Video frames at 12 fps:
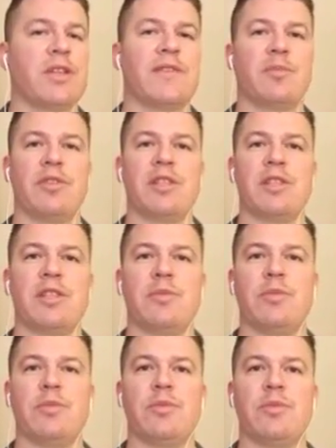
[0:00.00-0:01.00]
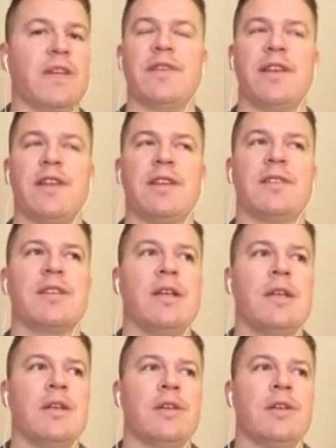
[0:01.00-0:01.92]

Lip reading: And you have the principle of self-defense.